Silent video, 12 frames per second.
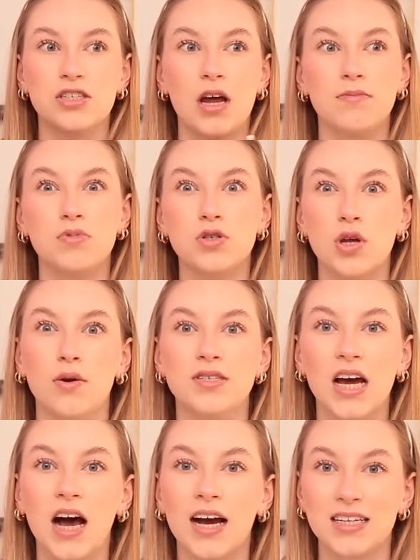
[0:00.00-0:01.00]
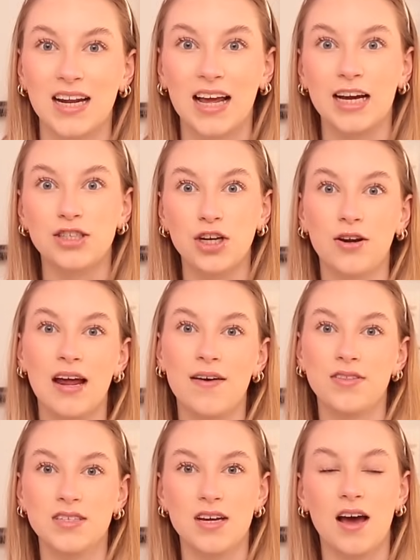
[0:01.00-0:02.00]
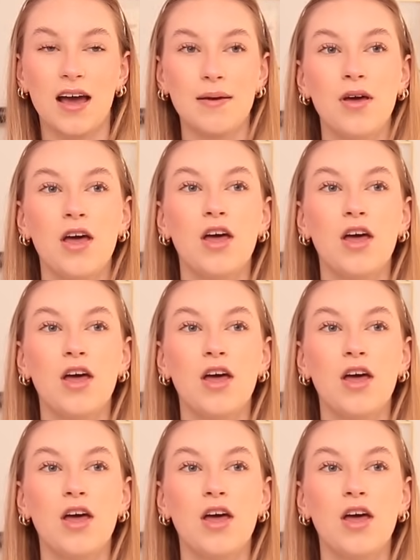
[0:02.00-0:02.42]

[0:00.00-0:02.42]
I'm so tired and like I don't have the time.